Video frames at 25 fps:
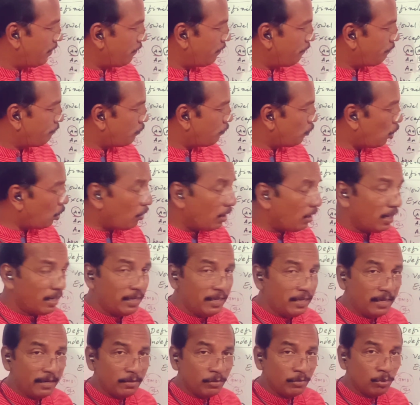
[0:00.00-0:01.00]

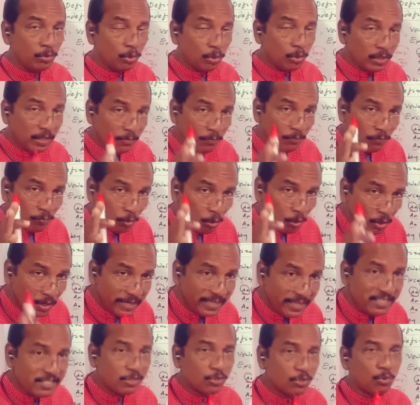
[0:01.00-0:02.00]
Vowel, though the
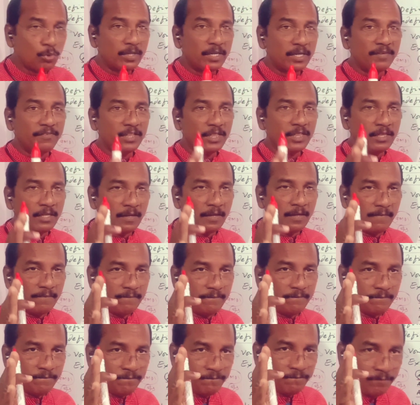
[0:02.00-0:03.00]
word is started with the
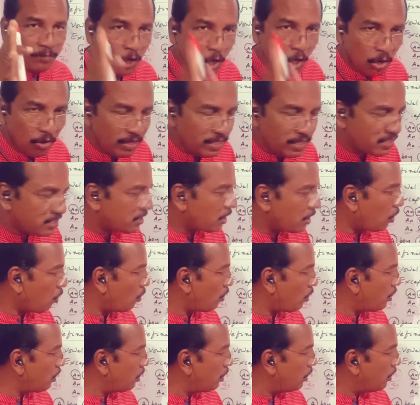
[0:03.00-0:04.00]
vowel
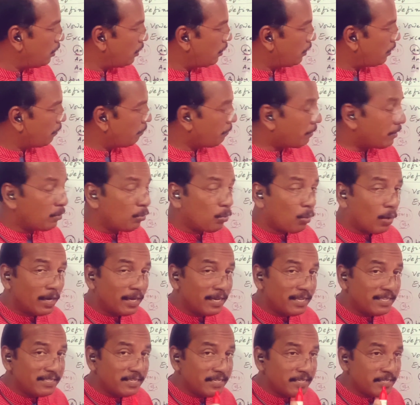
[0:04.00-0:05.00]
sound, but
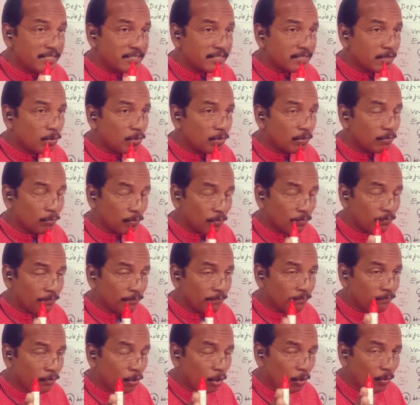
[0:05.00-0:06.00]
what is its sound?
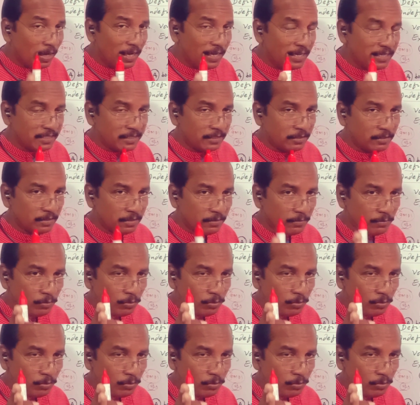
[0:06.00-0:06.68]
Vowel letter.